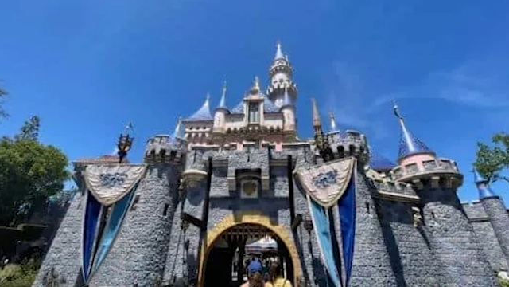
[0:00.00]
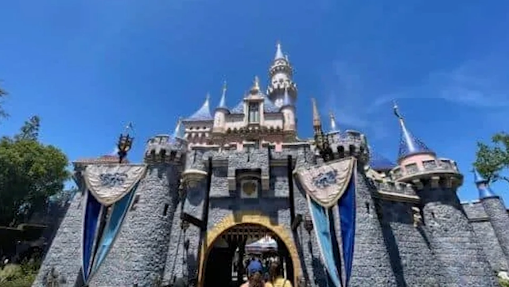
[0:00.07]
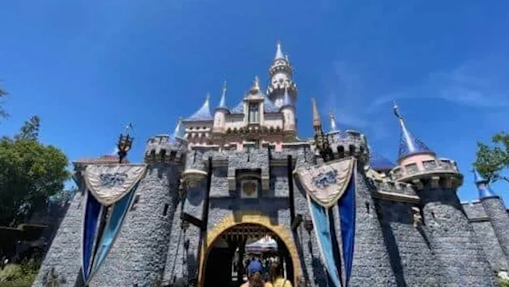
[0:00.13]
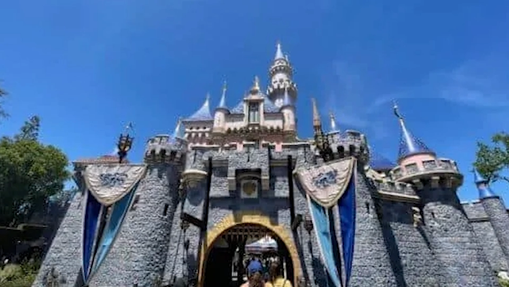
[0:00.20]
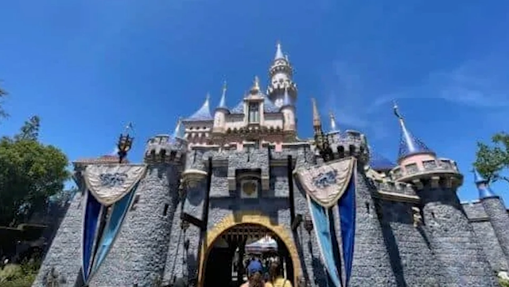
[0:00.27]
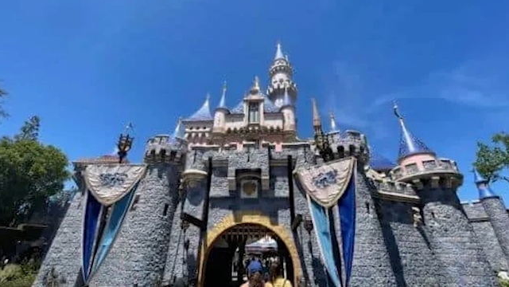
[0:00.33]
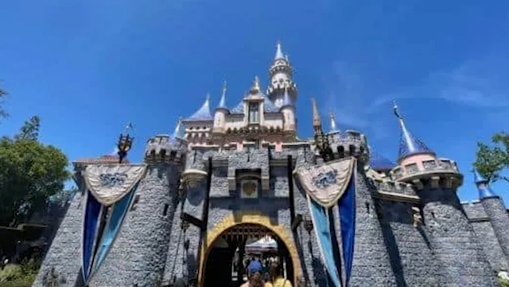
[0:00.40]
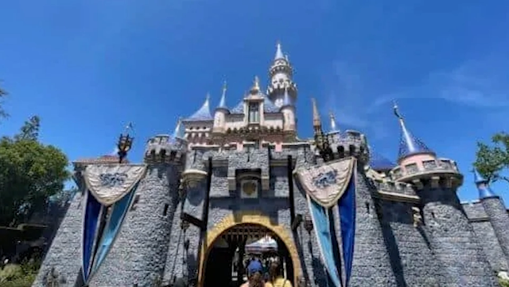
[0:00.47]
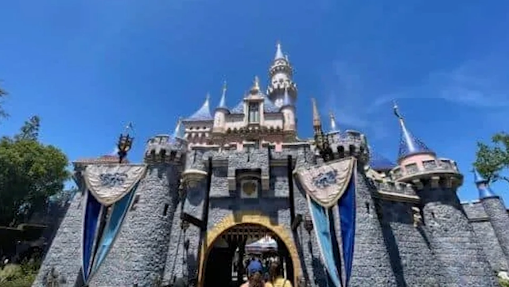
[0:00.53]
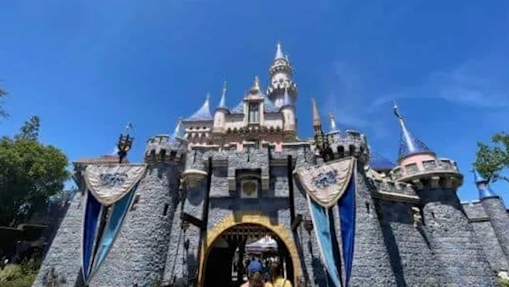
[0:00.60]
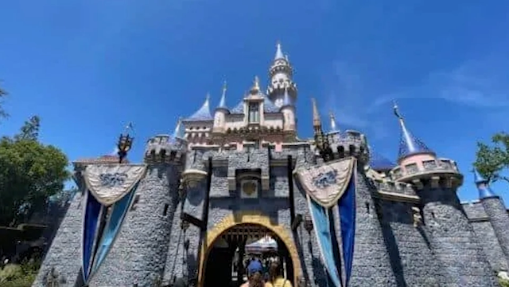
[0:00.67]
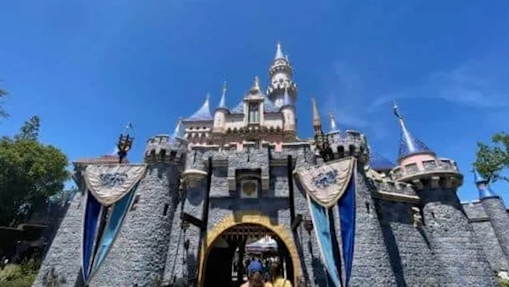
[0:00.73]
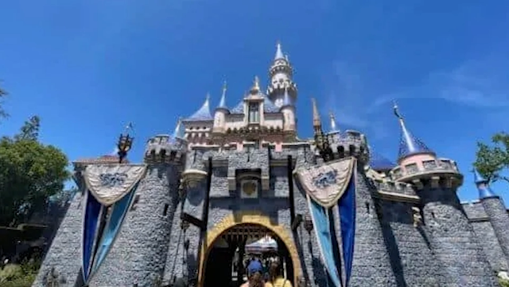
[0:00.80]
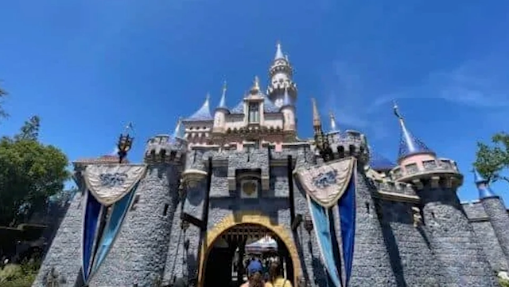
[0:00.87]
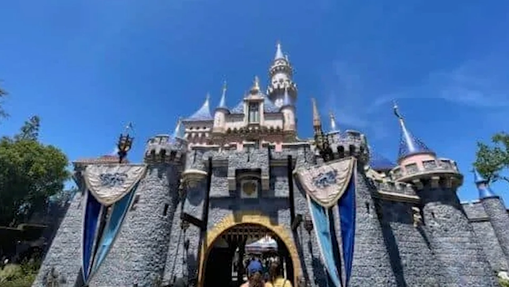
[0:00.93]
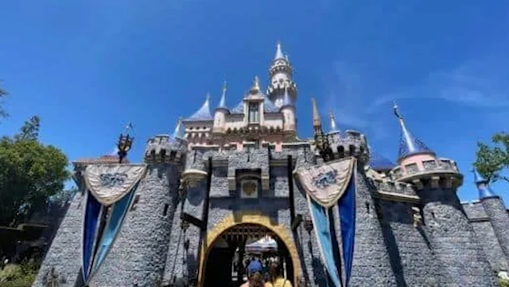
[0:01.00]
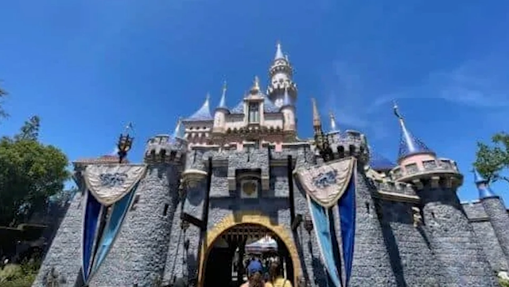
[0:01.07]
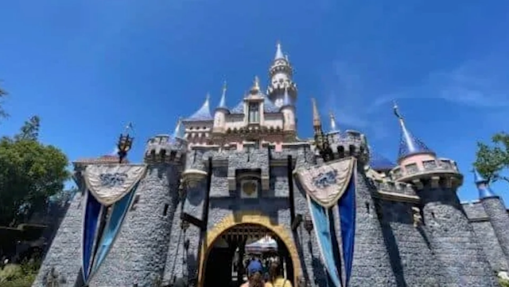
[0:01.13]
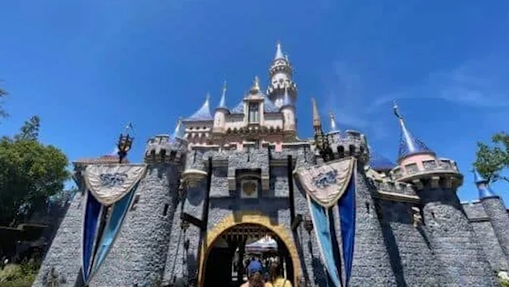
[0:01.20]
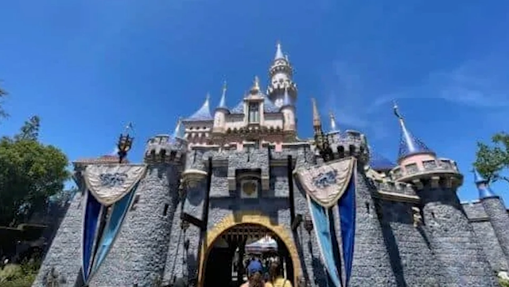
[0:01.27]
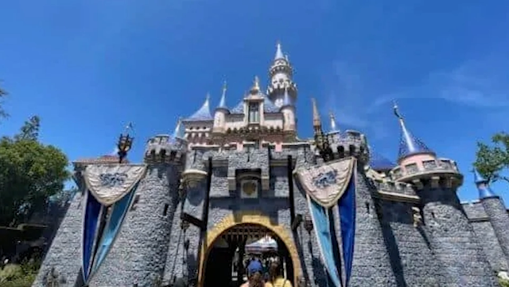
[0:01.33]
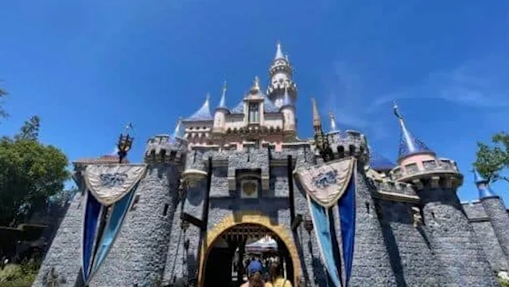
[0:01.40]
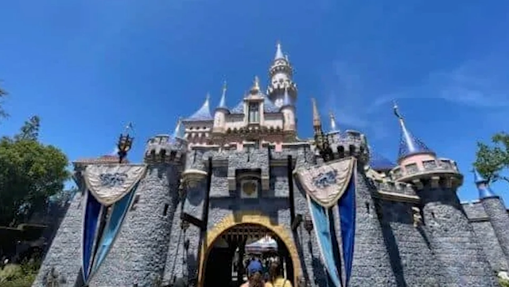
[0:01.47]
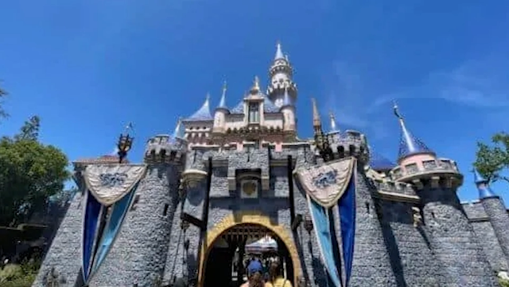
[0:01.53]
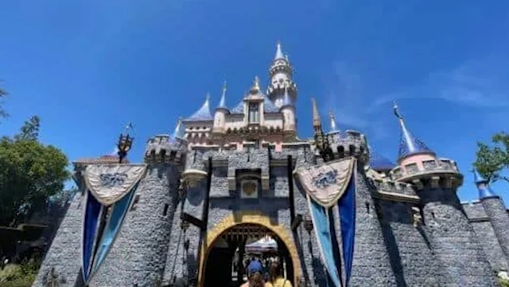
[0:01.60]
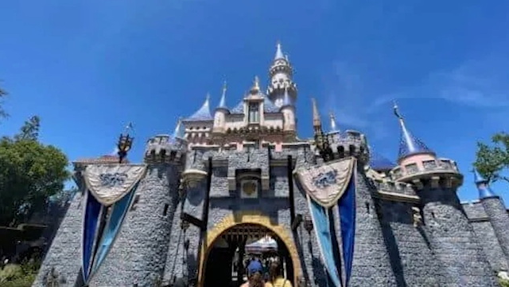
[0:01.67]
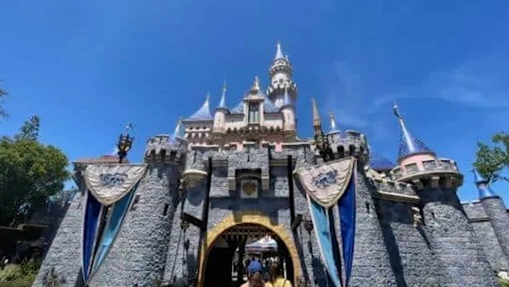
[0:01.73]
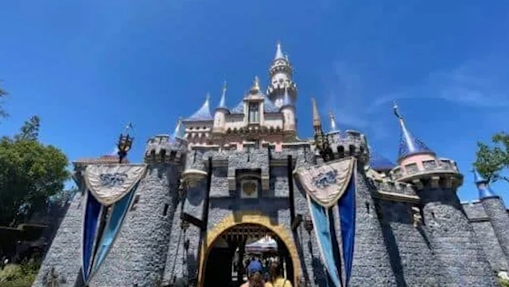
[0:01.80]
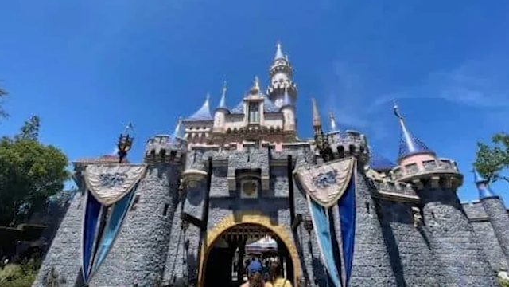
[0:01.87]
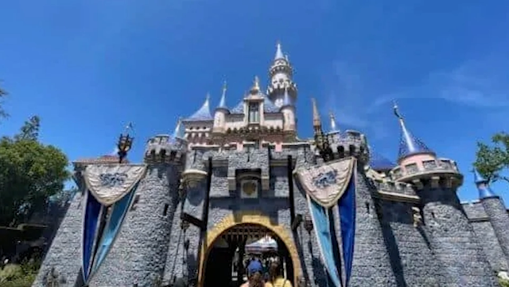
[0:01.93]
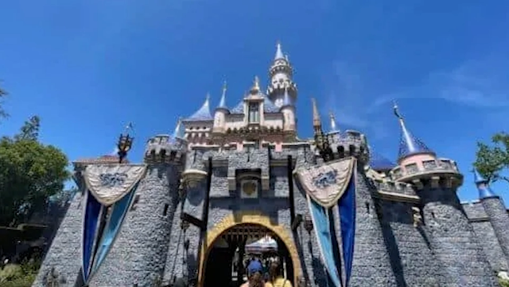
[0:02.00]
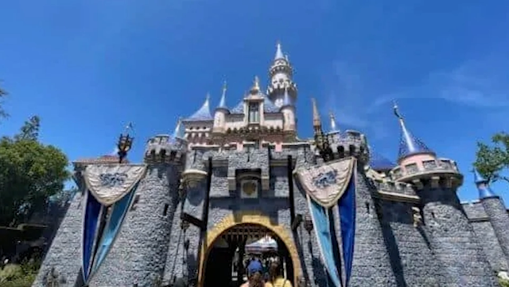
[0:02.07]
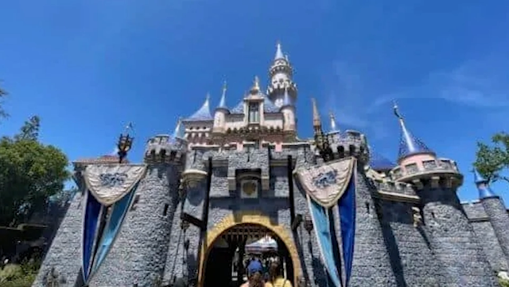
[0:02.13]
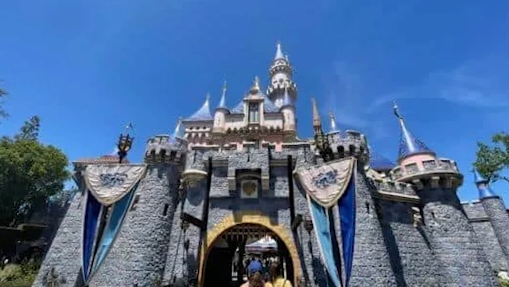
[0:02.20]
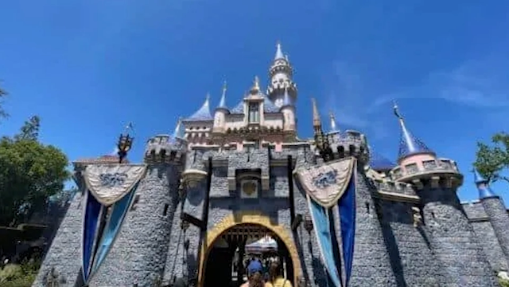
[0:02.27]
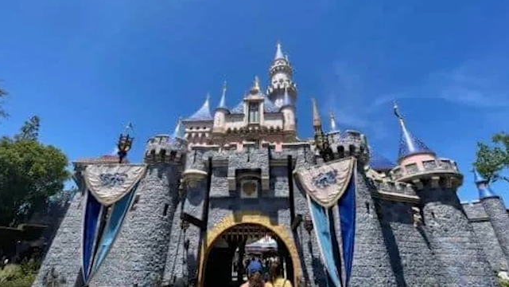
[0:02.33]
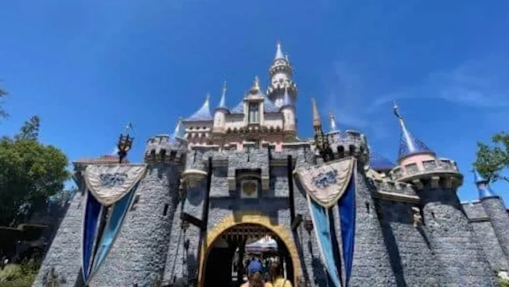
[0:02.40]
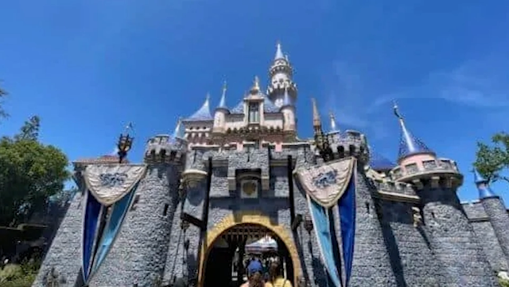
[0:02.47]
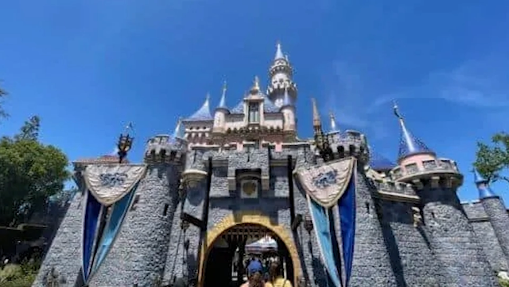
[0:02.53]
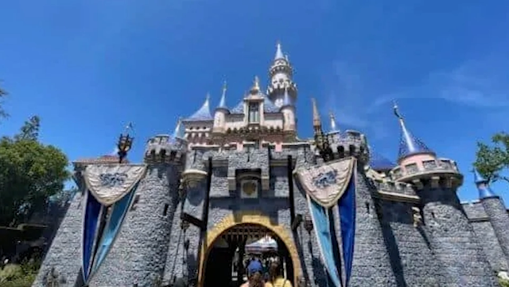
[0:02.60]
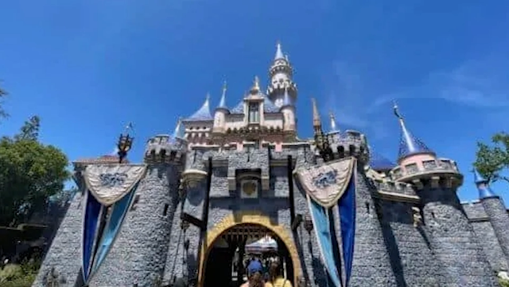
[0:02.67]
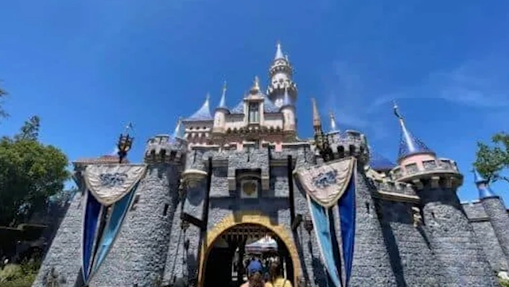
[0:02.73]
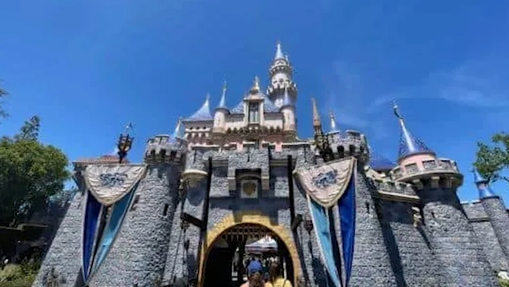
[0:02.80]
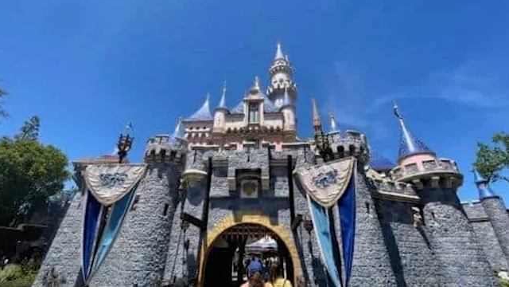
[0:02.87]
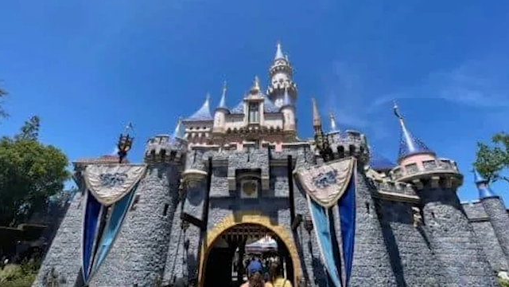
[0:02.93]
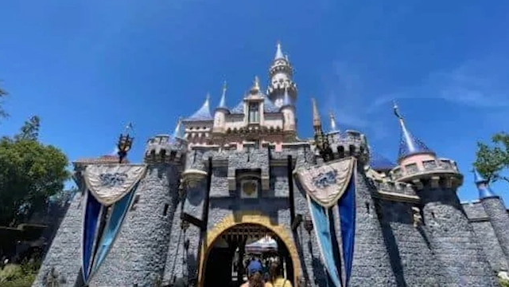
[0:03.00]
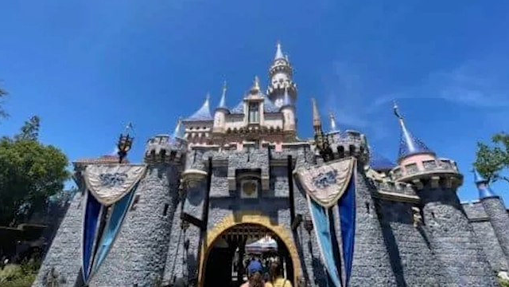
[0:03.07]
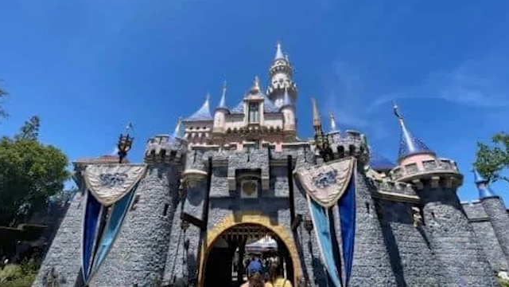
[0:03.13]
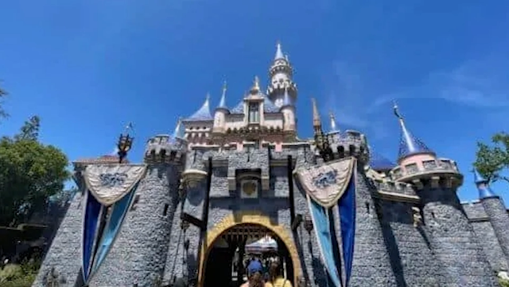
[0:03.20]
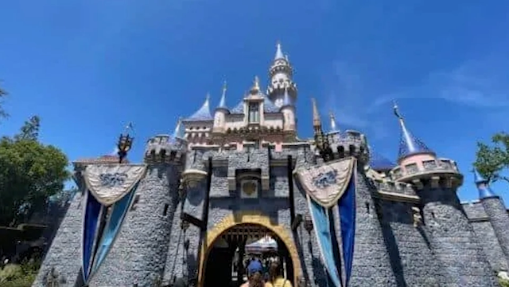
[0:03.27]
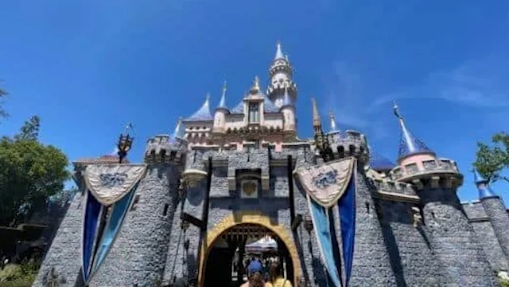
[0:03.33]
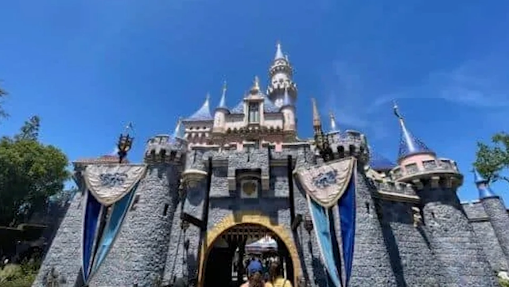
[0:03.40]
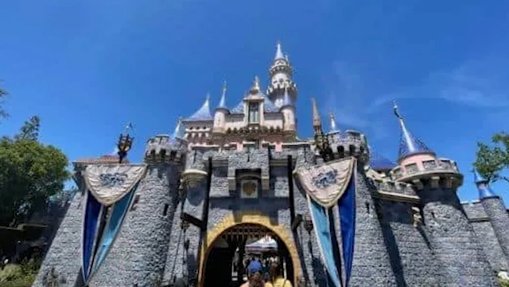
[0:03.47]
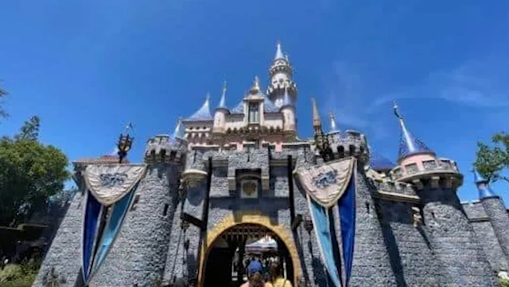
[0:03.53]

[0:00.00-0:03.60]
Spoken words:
Nobody's mouth can be seen.